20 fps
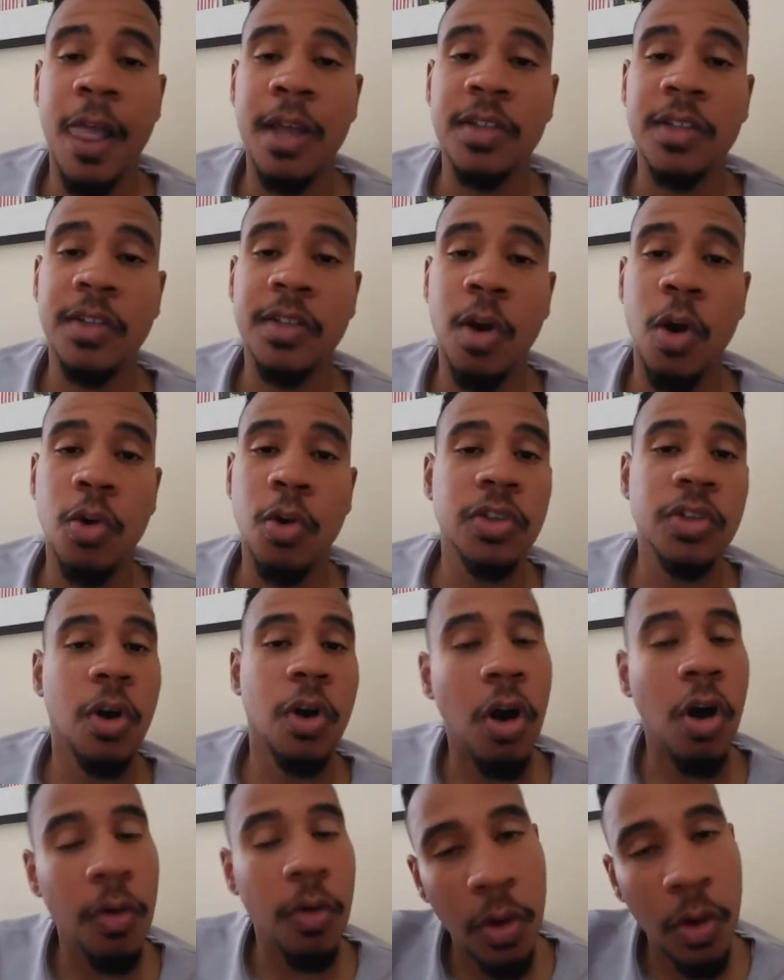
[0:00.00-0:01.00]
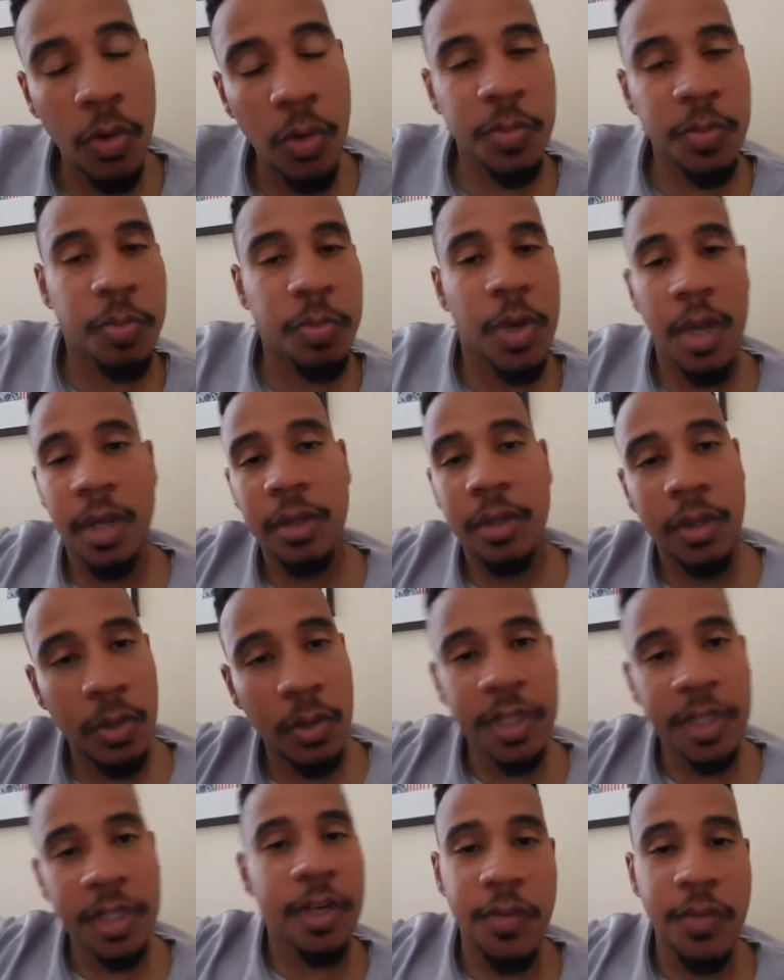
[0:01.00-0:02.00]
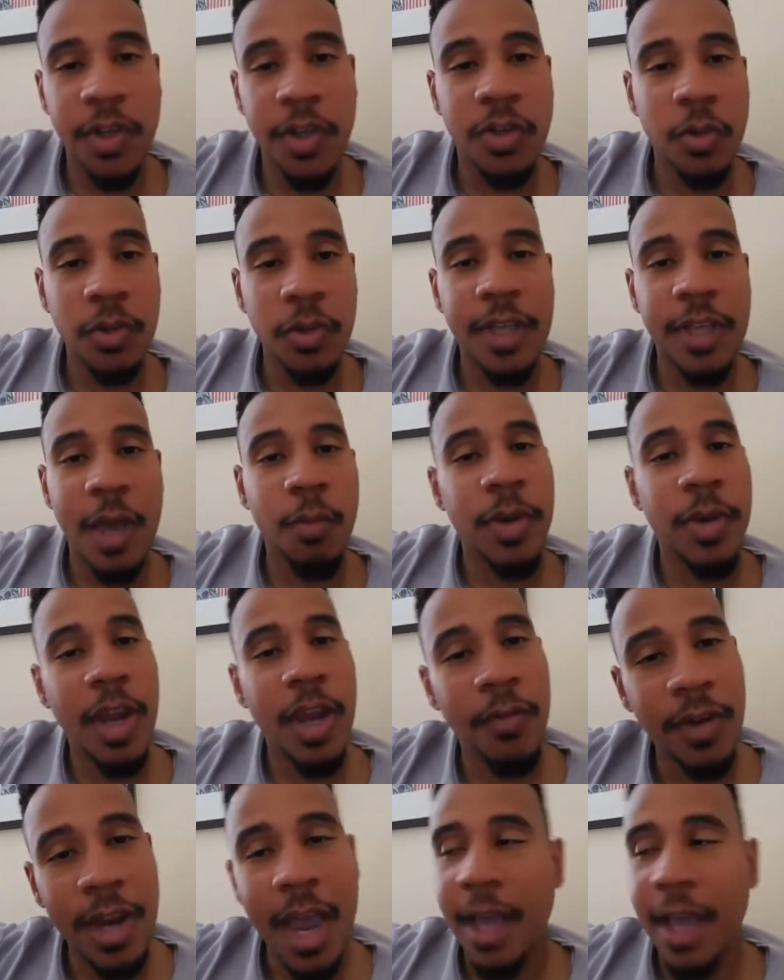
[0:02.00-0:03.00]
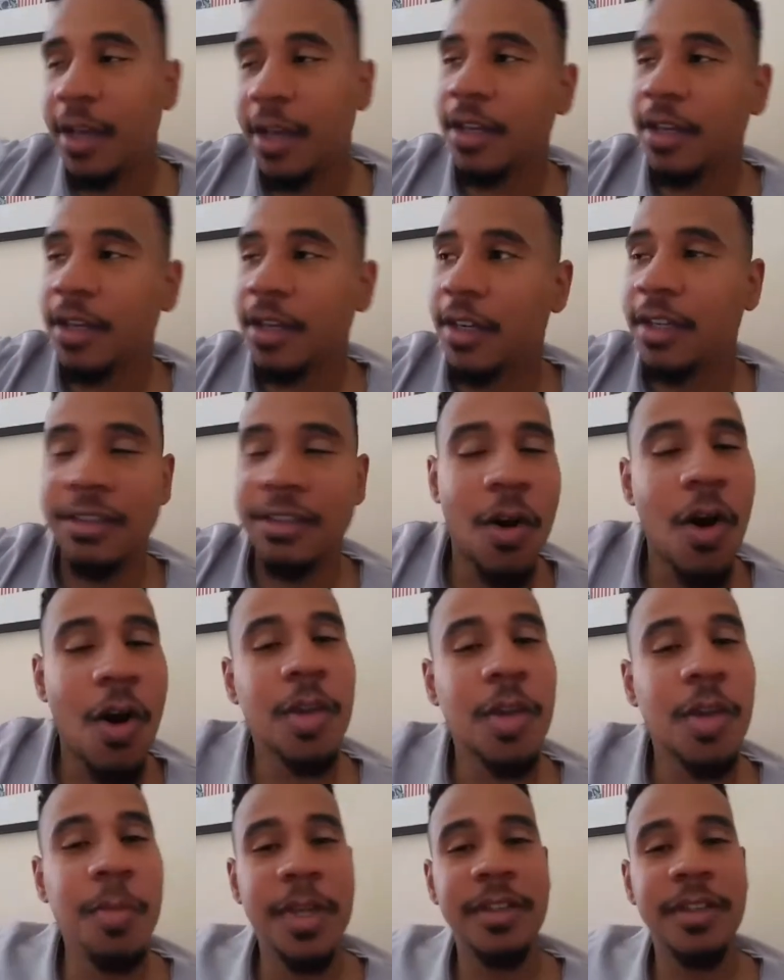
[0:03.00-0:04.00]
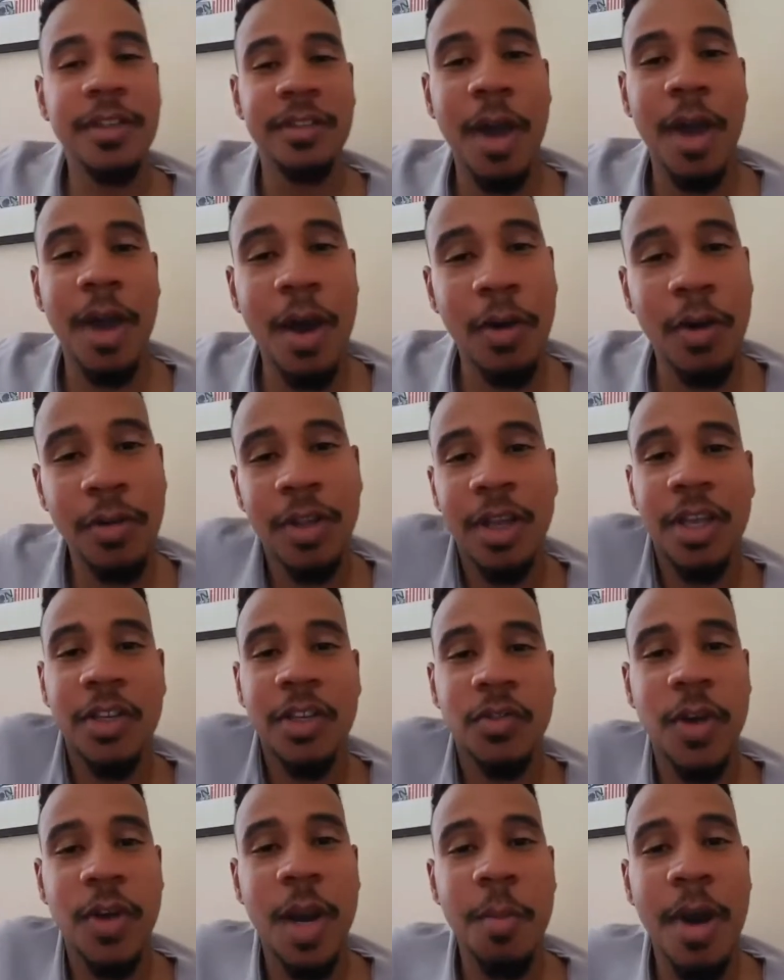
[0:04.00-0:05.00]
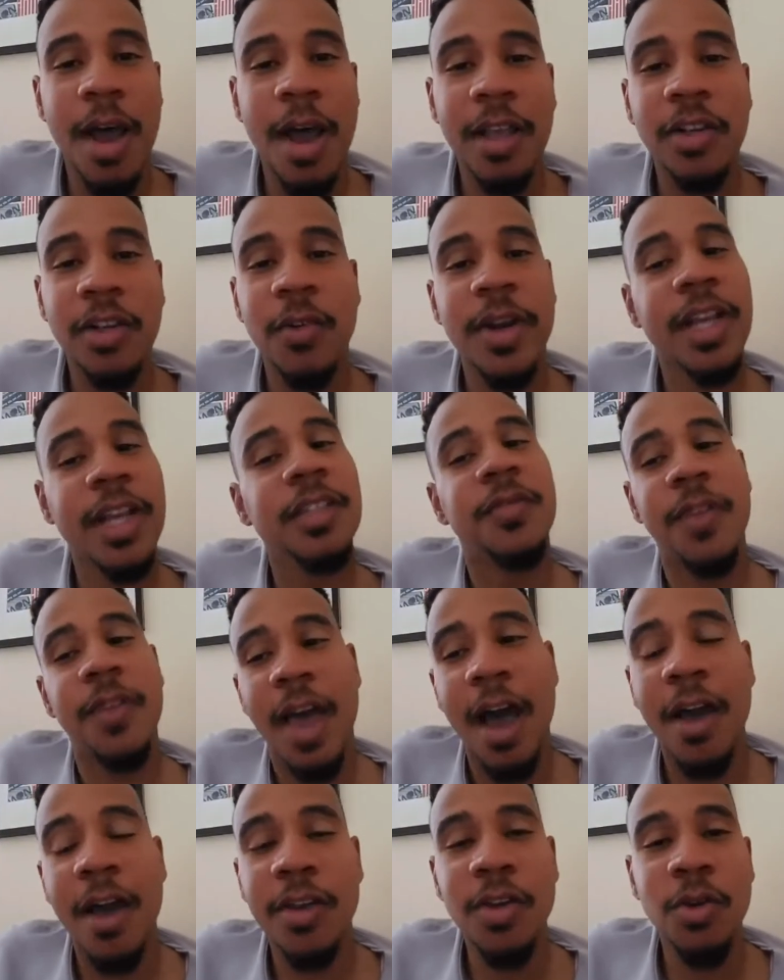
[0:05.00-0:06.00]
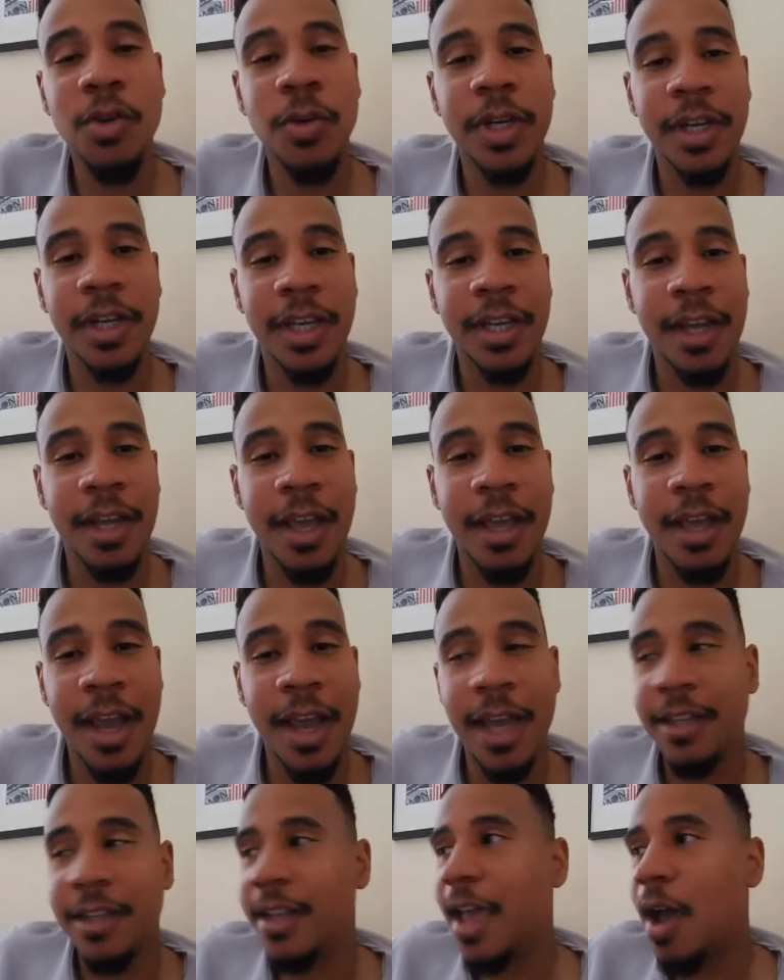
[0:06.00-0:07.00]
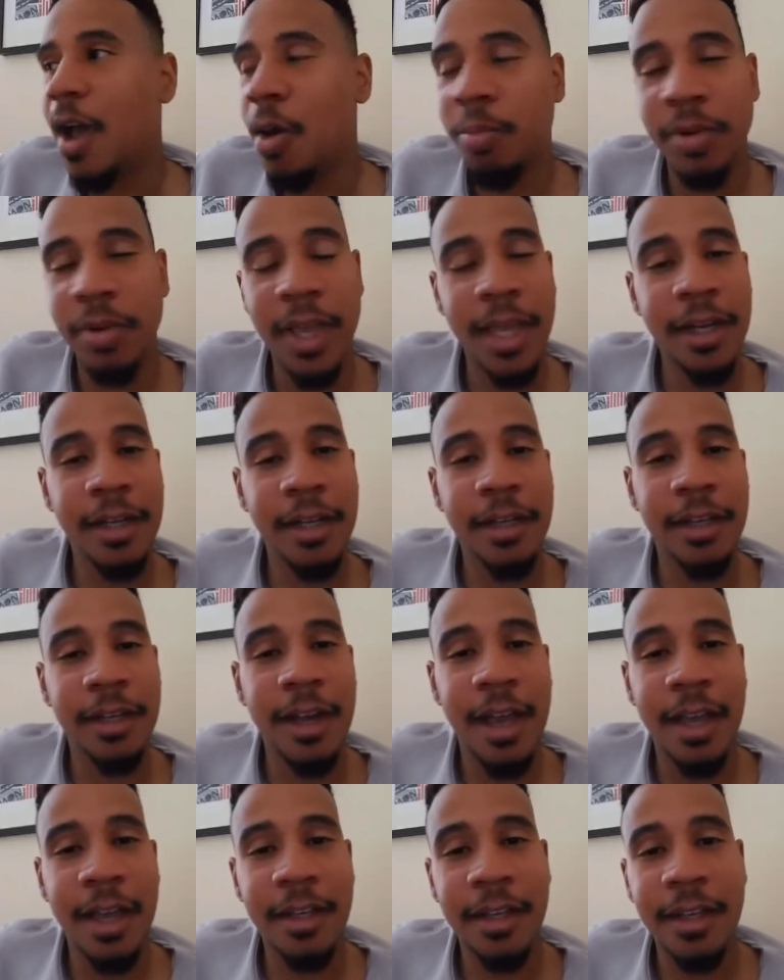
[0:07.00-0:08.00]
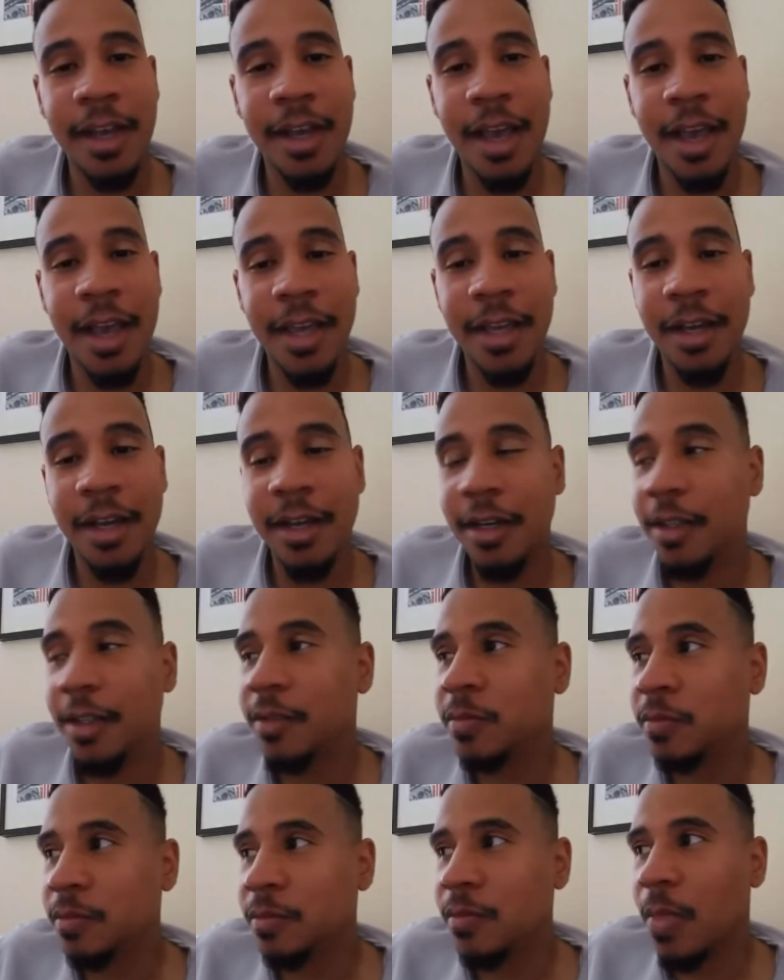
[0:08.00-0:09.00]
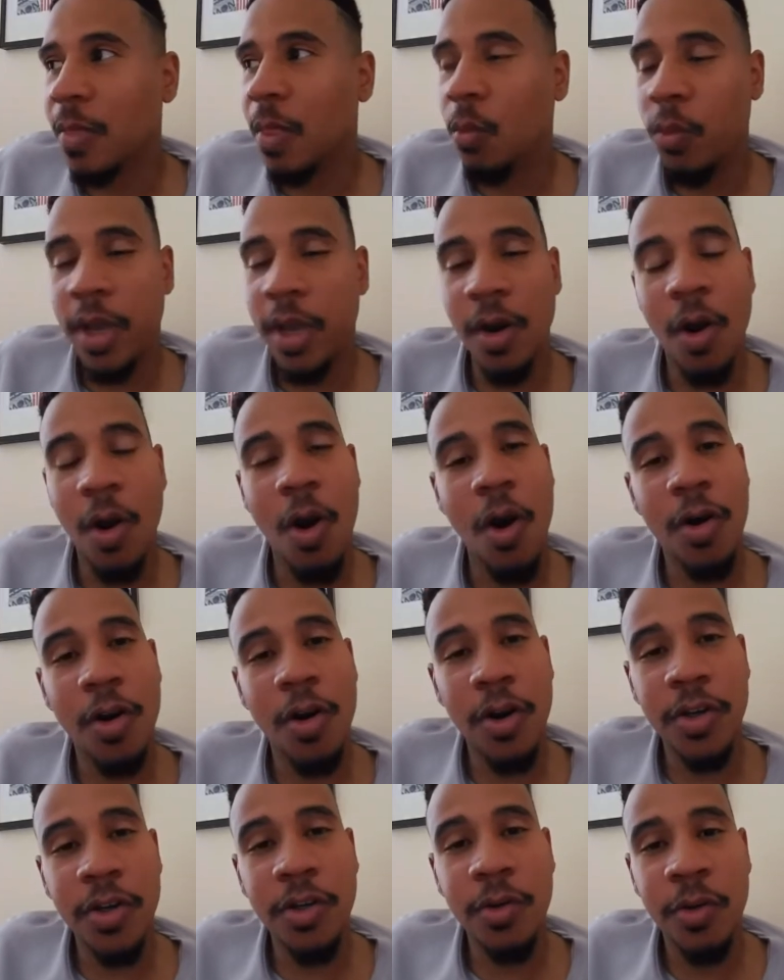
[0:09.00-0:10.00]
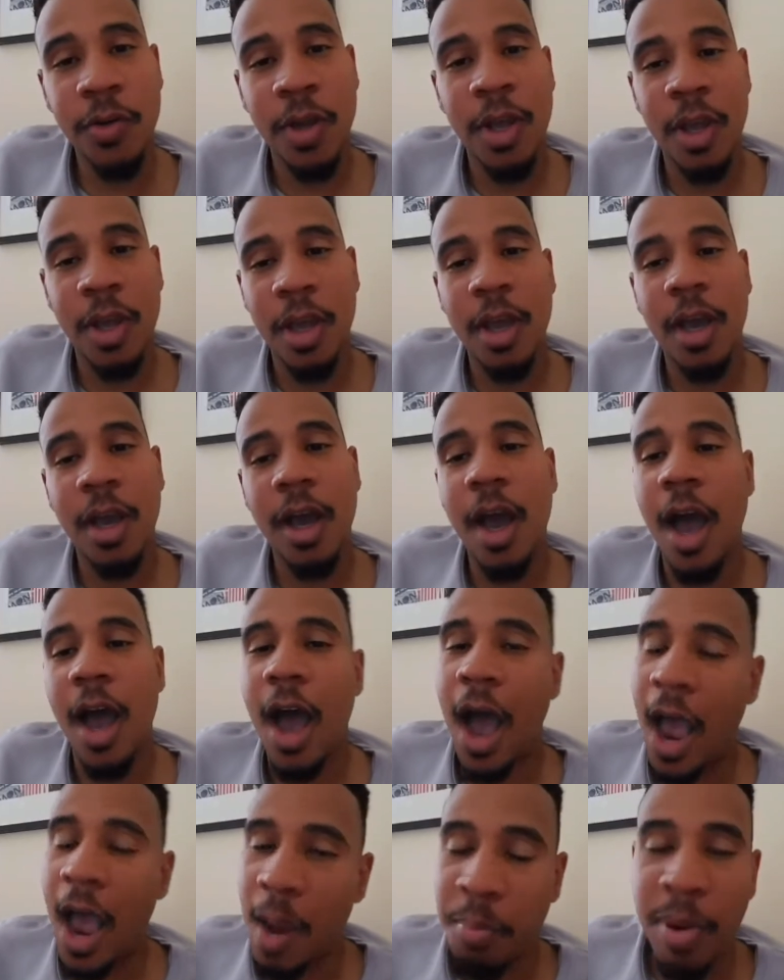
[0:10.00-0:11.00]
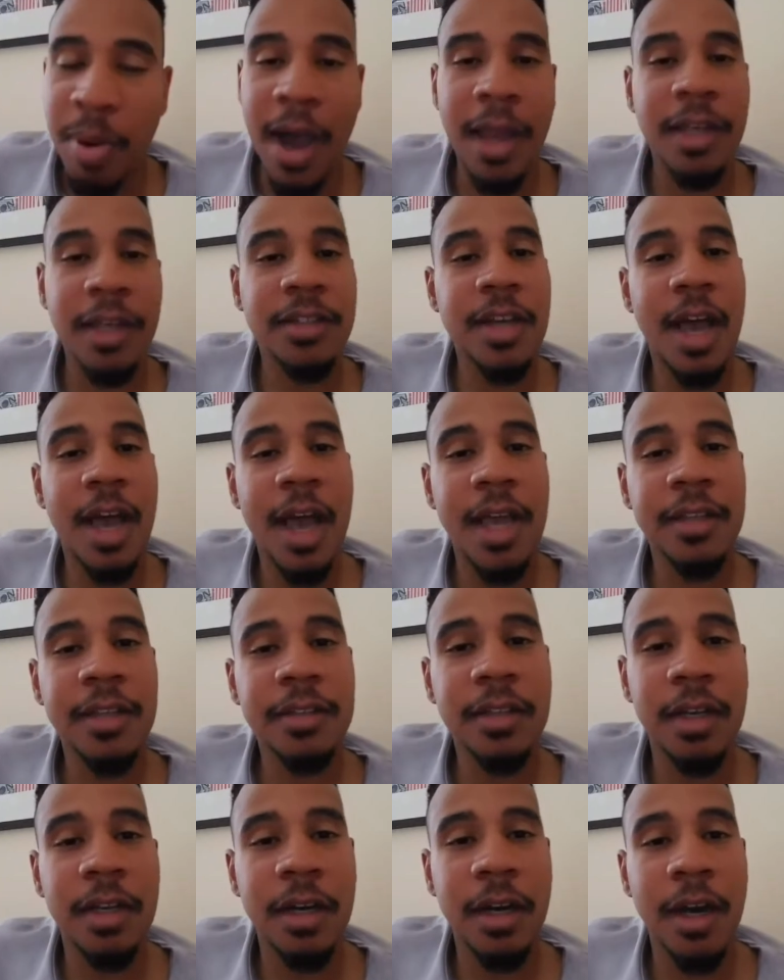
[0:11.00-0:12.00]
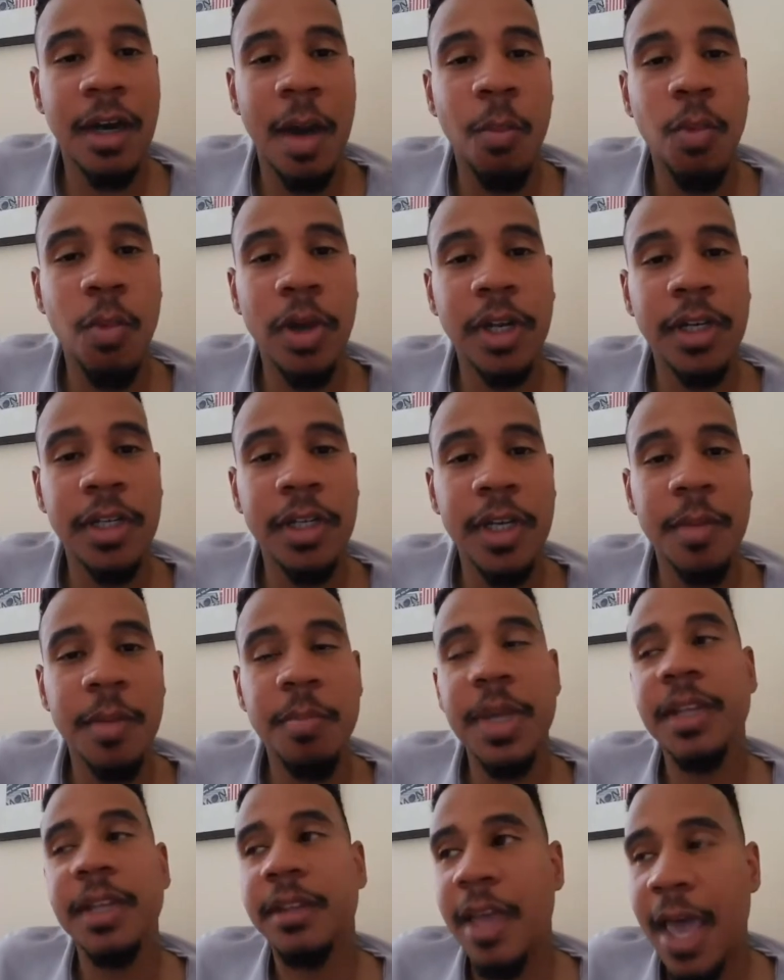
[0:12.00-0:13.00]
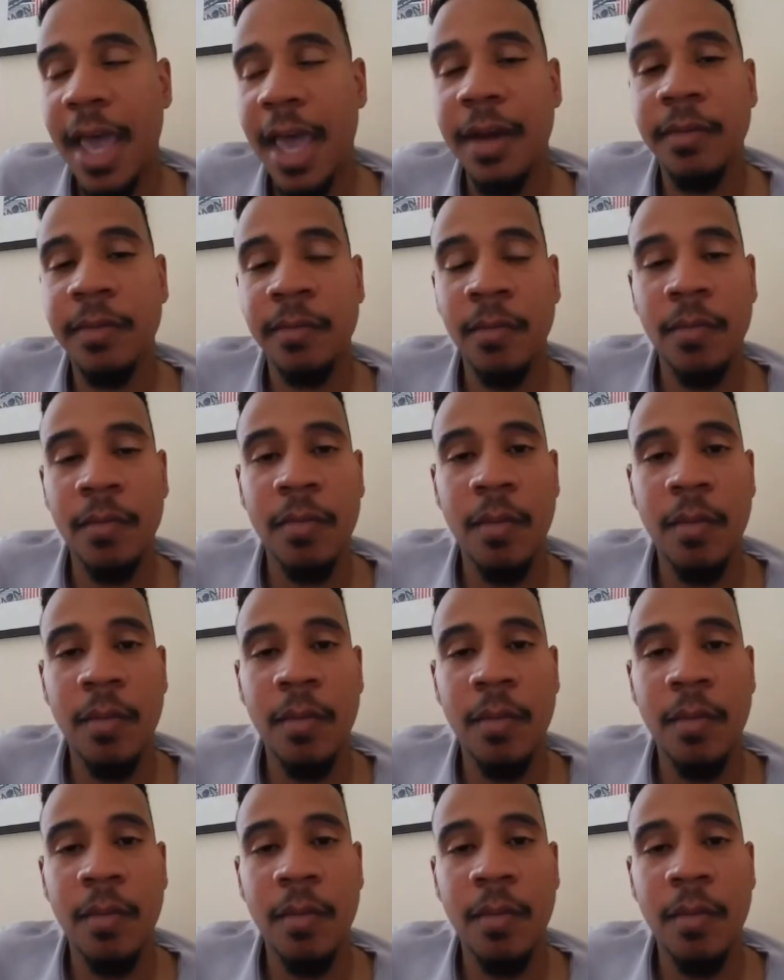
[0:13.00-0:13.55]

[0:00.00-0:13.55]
So to all those individuals that we ever got into arguments about Draymond Green's value and I downplayed it and I went hard on you, I apologize. I'm willing to admit that.